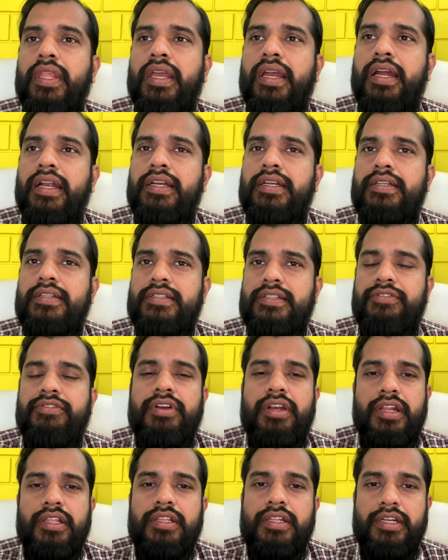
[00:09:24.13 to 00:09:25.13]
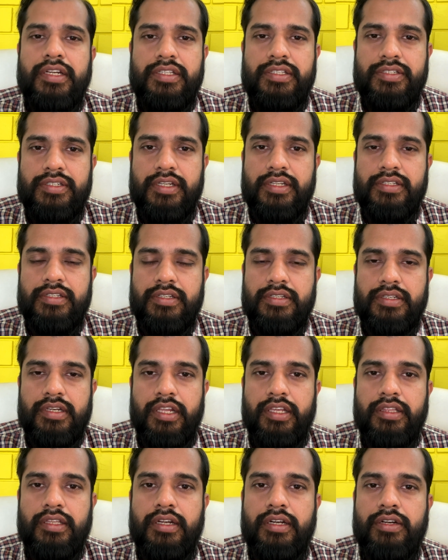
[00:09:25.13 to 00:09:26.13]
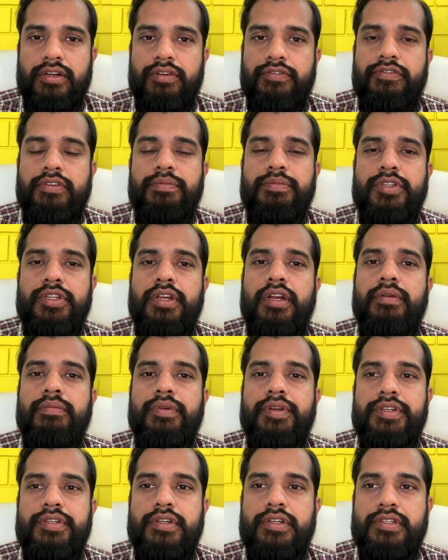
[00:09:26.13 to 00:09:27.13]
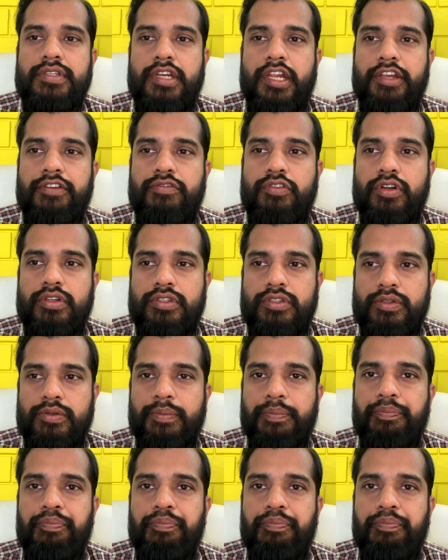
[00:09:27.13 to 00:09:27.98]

And in several other instances like that from Sri Ramakrishna's life also.